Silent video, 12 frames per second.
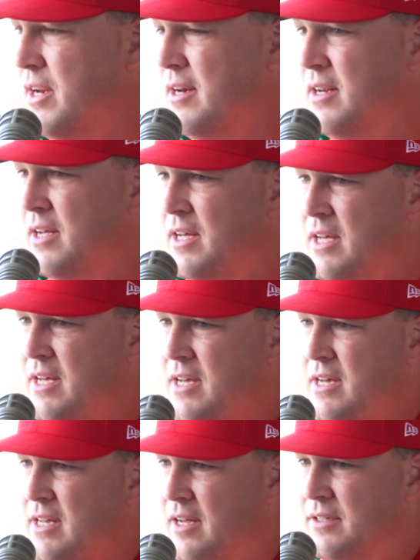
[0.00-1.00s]
And
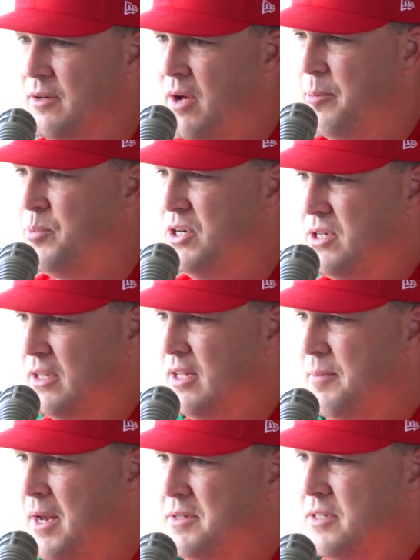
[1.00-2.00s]
I was like, well, I appreciate
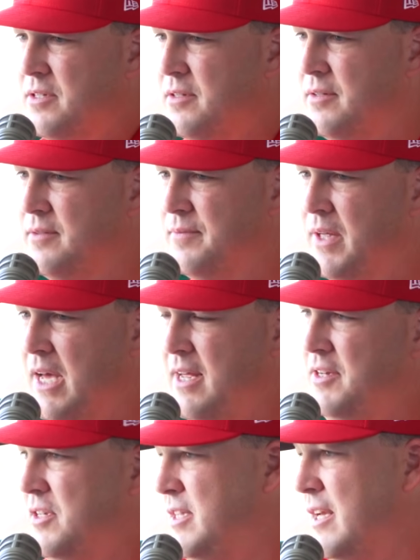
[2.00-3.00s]
that, but I
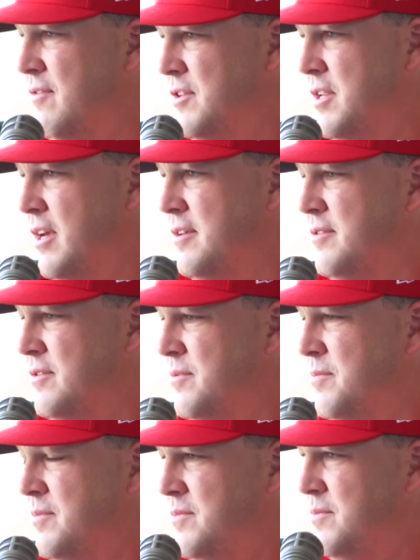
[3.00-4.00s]
just think of it as like
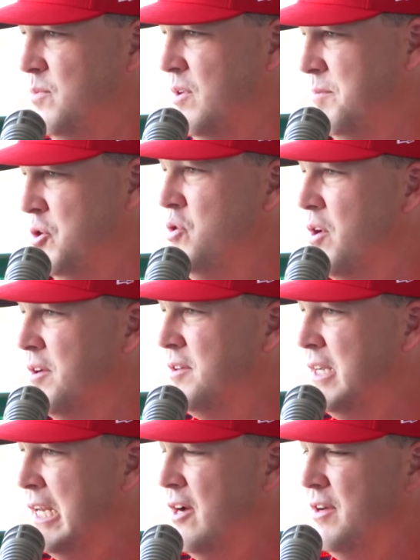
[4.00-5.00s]
what I'm doing,
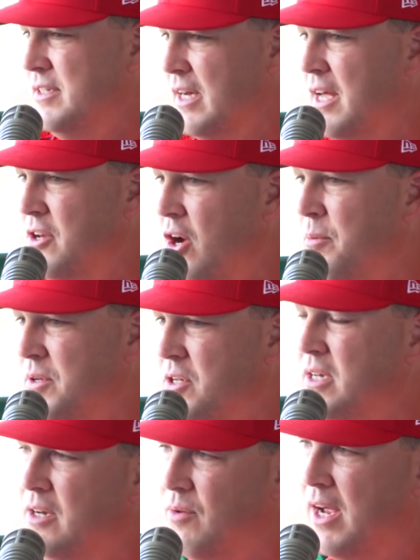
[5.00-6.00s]
And he's like, I know, but
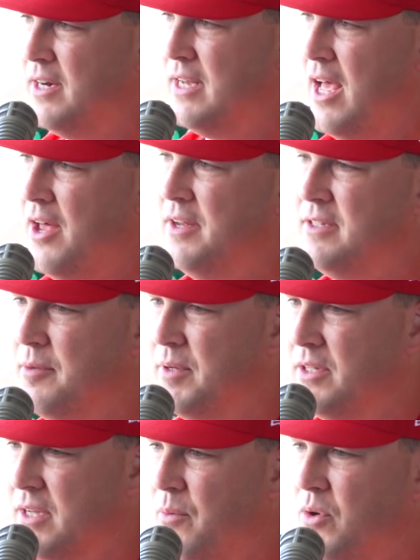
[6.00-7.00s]
you need to write it down. He said,
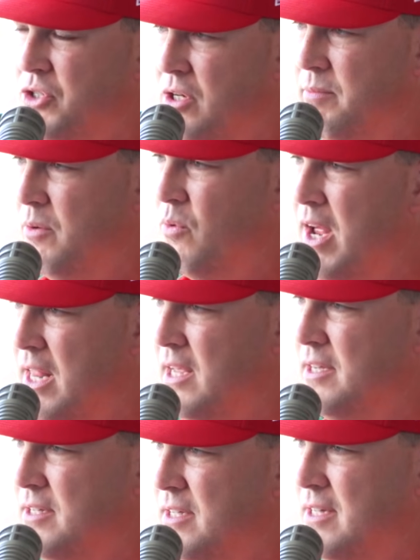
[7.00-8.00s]
because I want you to be
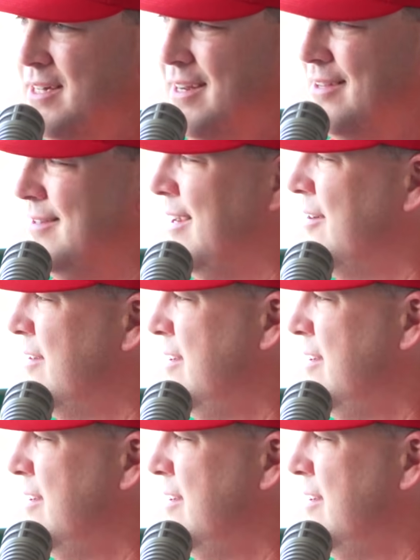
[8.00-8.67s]
ready. And I was like,